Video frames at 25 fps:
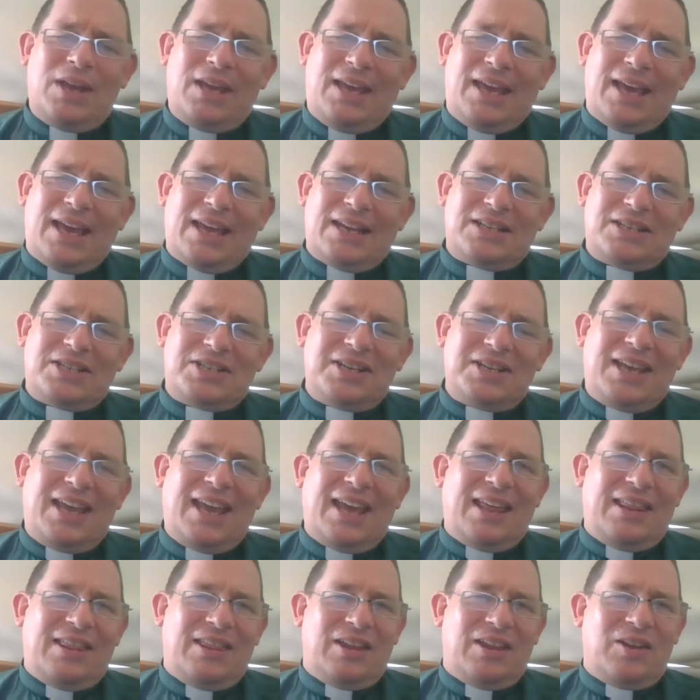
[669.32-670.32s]
we get
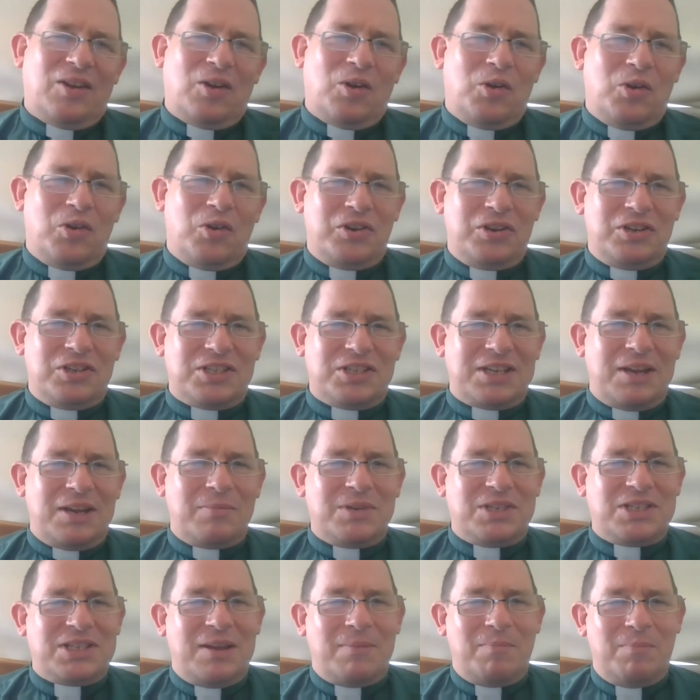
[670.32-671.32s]
together on
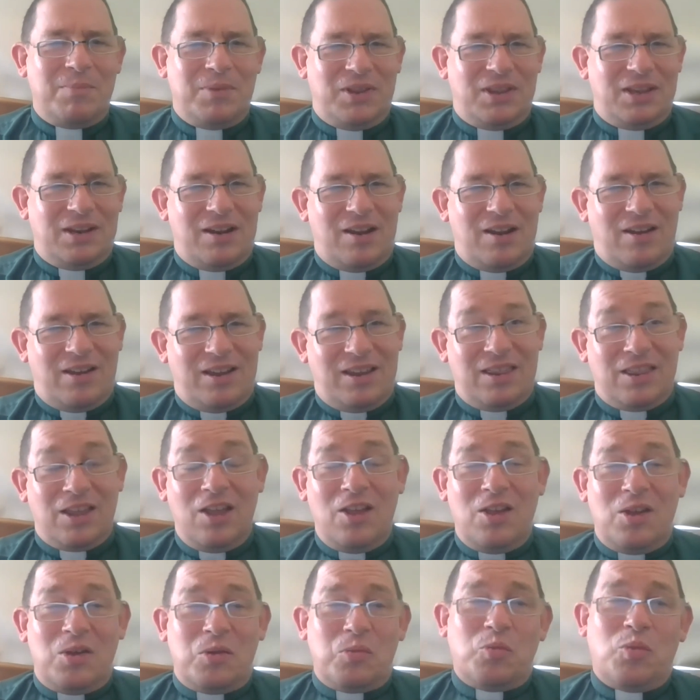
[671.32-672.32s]
September the 9th,
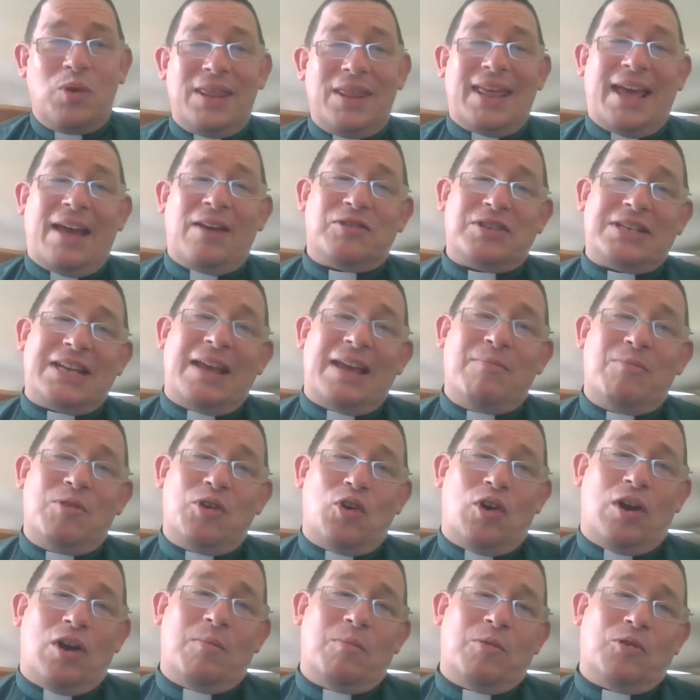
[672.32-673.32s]
without
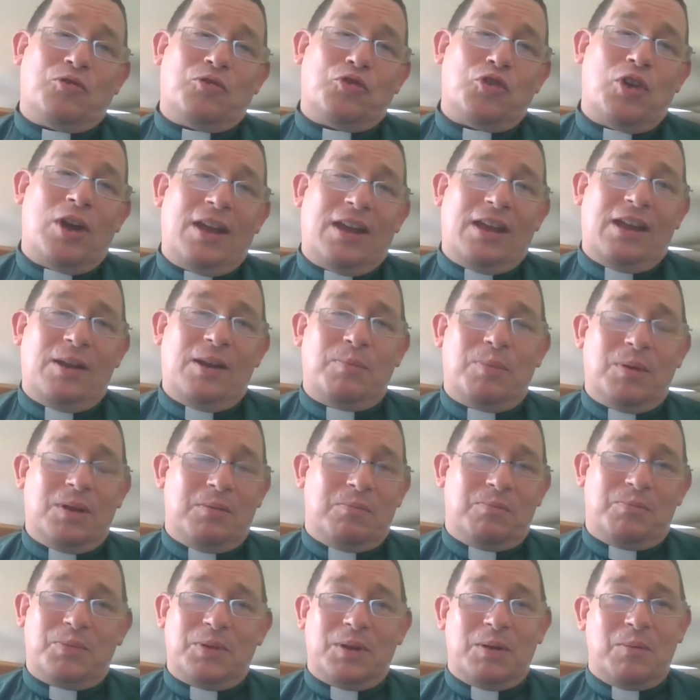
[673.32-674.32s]
Emma, I'm afraid,
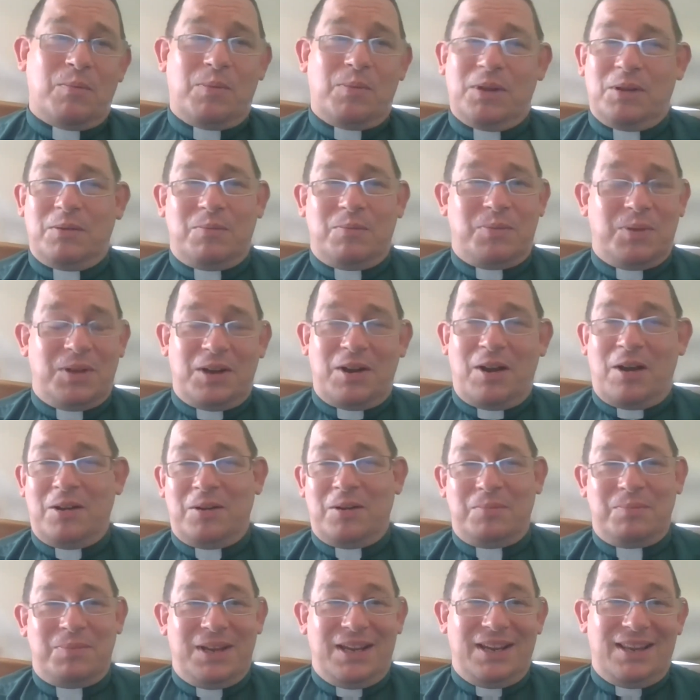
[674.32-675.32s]
but
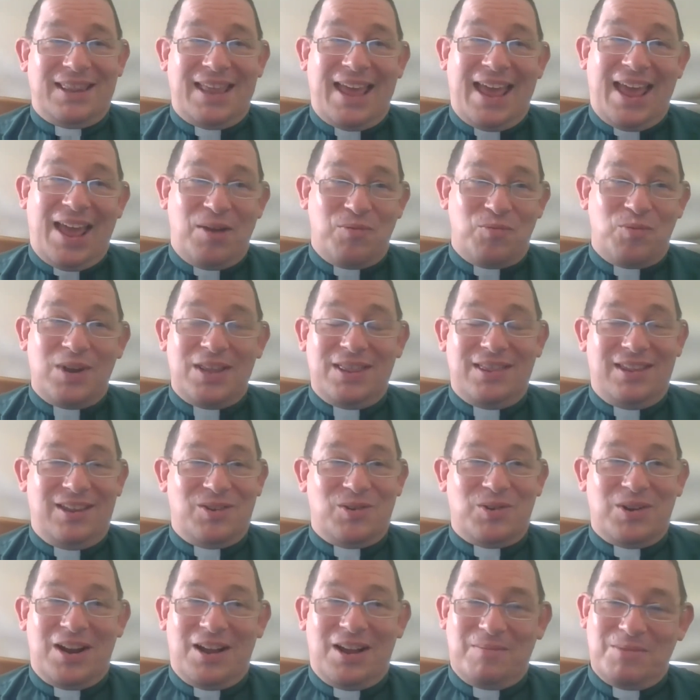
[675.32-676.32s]
I'll be there with
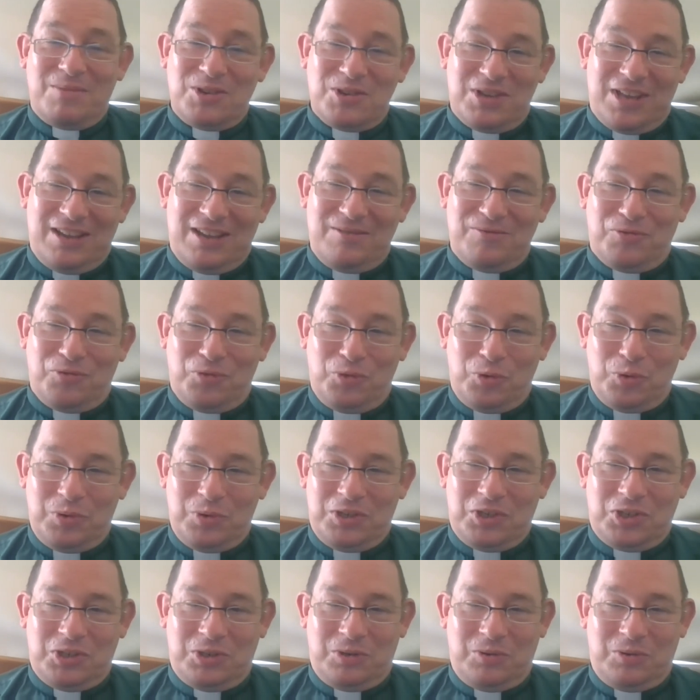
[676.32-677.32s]
you and I'm looking
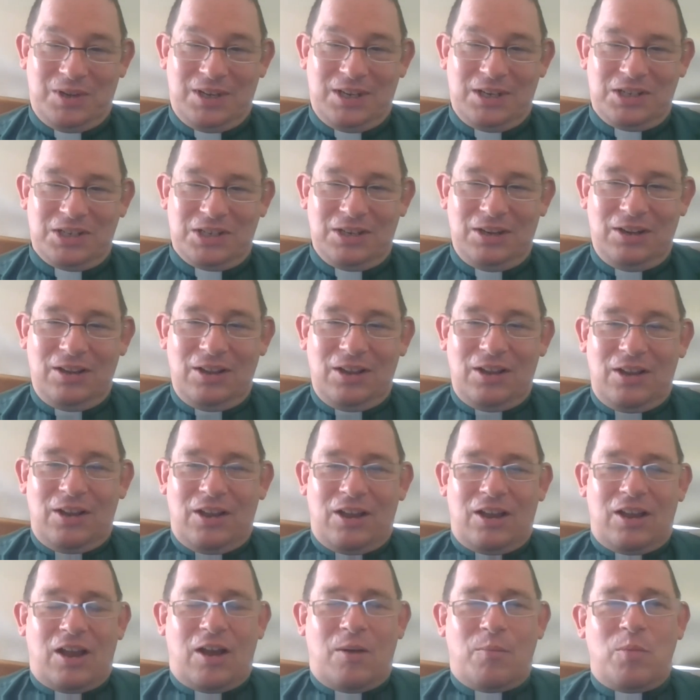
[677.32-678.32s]
forward to
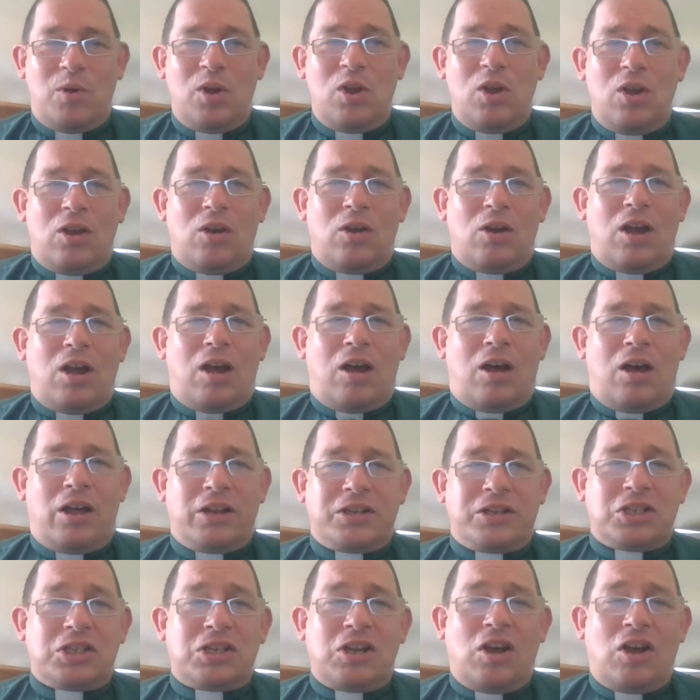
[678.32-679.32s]
it.
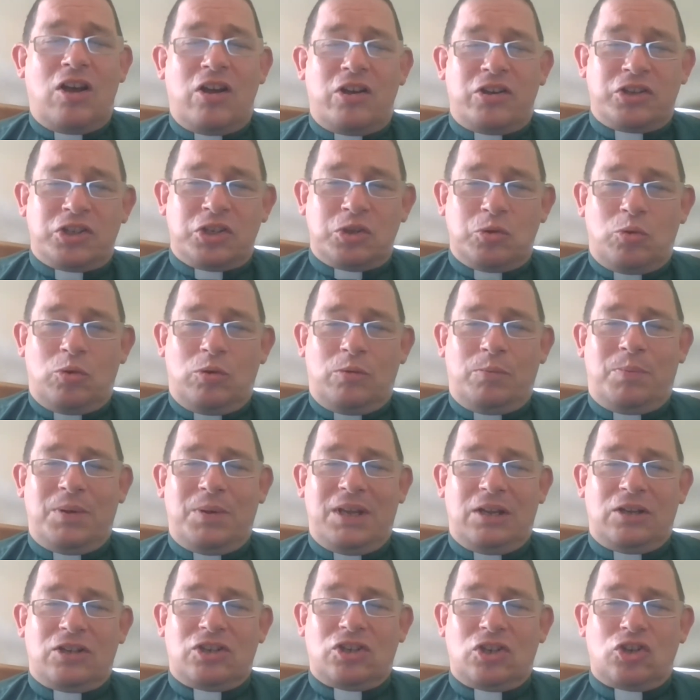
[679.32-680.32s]
Our task will
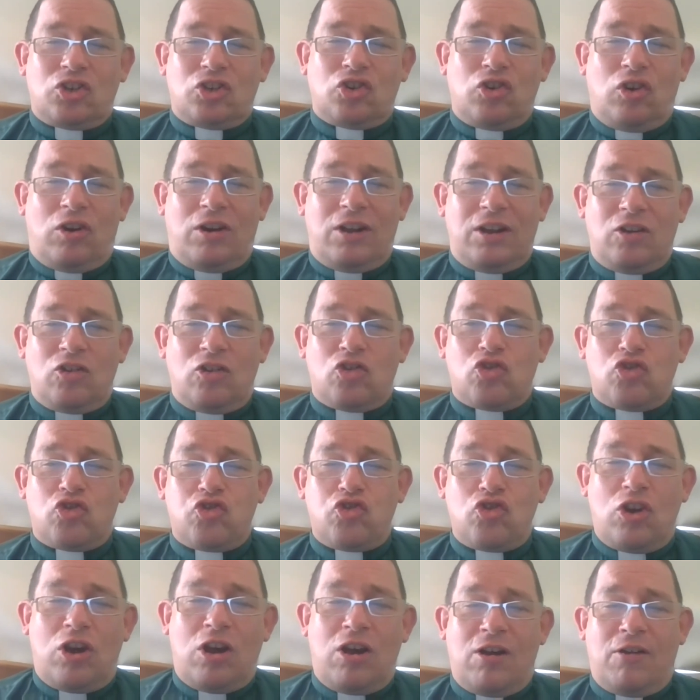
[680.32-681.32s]
be to try and
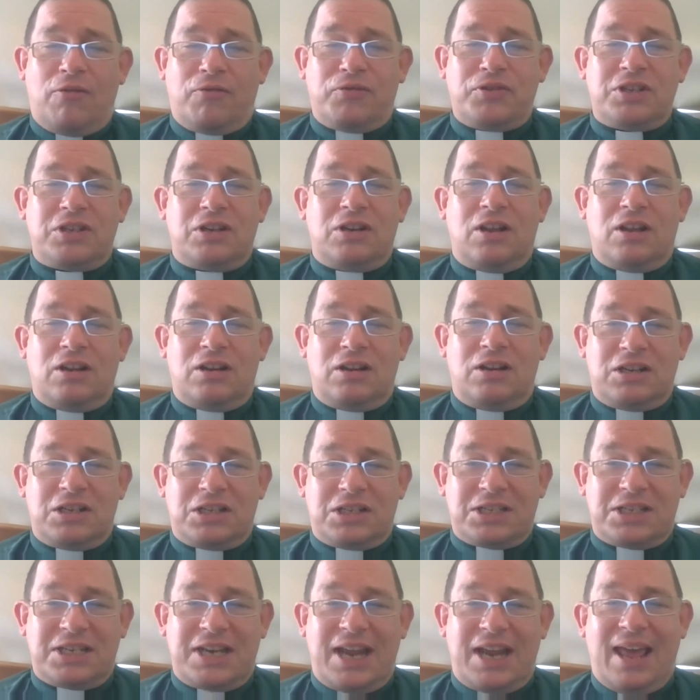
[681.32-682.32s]
craft an
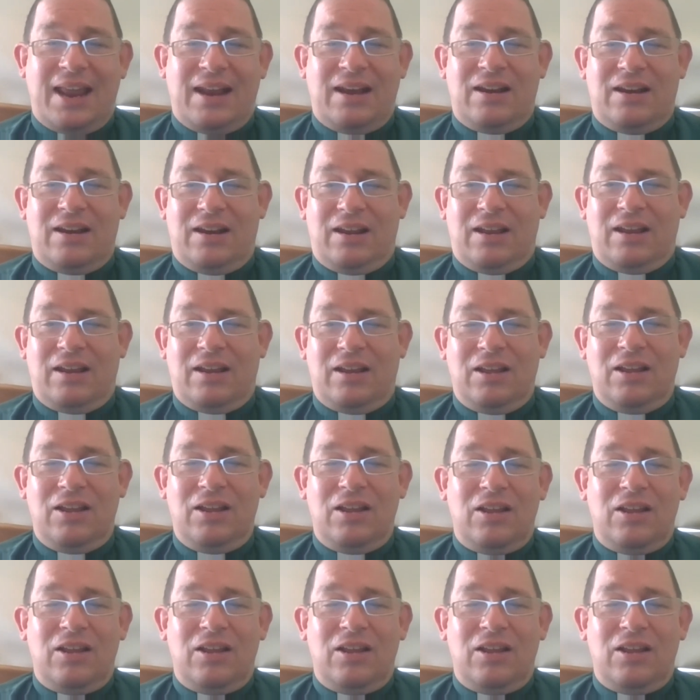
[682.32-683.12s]
understanding